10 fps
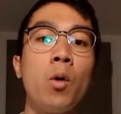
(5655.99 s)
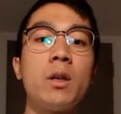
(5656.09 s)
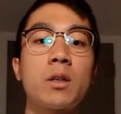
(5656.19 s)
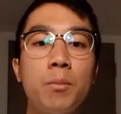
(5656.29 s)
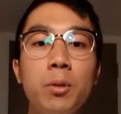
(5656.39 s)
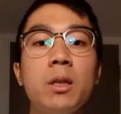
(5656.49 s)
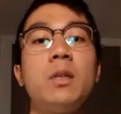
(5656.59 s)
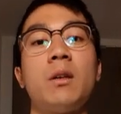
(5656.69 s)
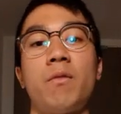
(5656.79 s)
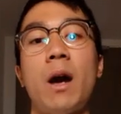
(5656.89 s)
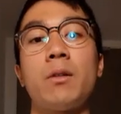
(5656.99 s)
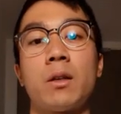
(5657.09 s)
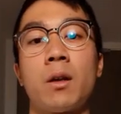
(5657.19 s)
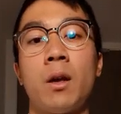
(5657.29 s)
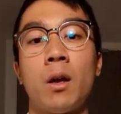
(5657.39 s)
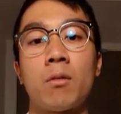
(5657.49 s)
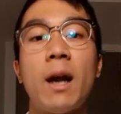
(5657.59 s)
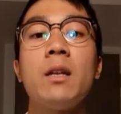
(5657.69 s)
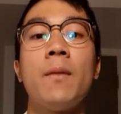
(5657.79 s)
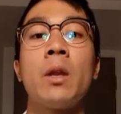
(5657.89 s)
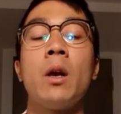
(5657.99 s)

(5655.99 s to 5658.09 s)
is completely confounded, right?